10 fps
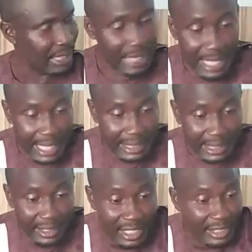They are
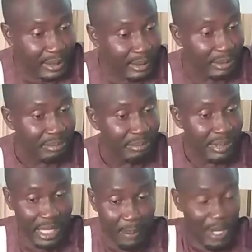still going to,
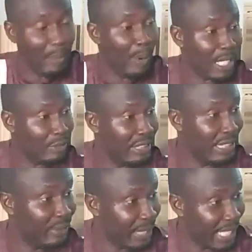the big boys will
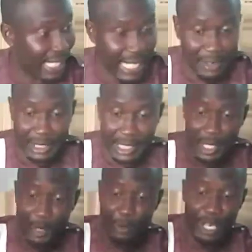sit together and will
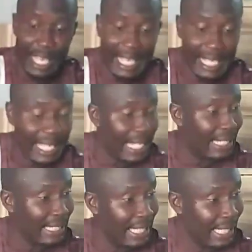say, we like A,
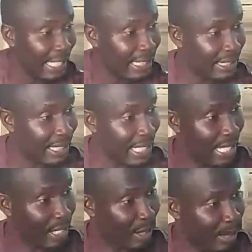let
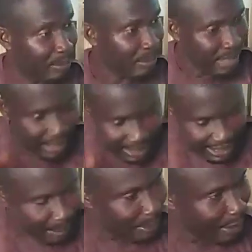A come. This
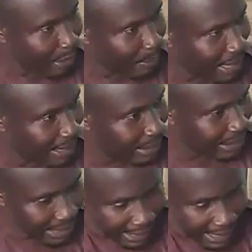is a political party.
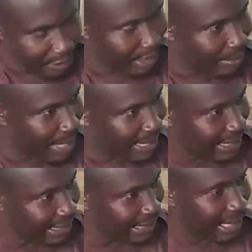This is an election in
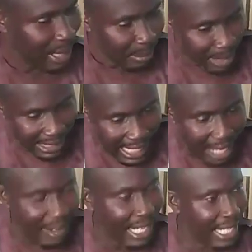Bayelsa State. But
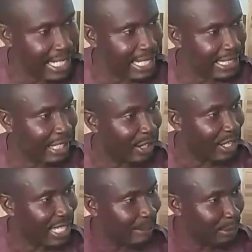our candidates are all
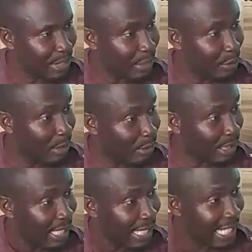in Abuja doing
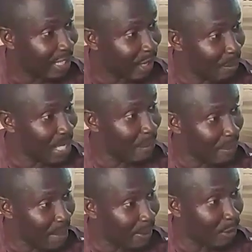what? They are lobbying
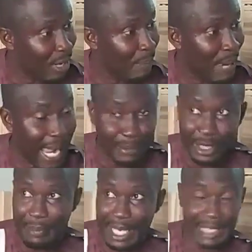people who are perhaps
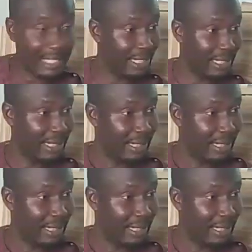not Bayelsans.